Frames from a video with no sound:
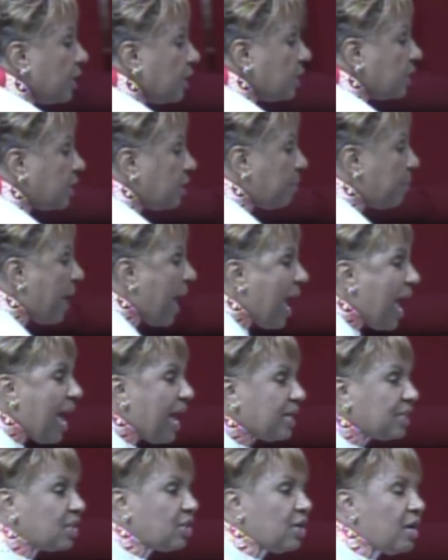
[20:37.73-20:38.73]
to
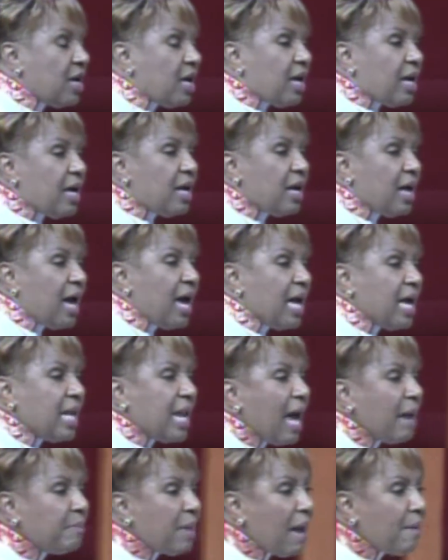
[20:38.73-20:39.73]
pass, and
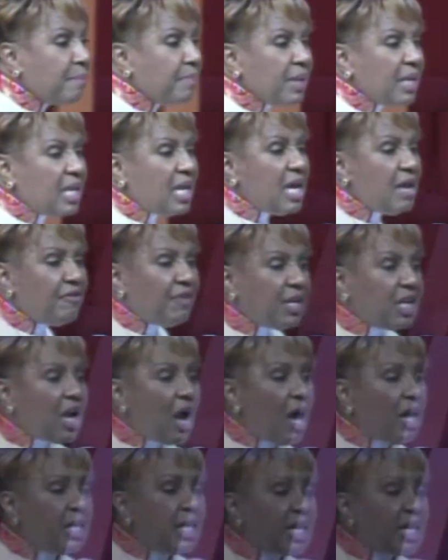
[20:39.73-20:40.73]
I'm believing God to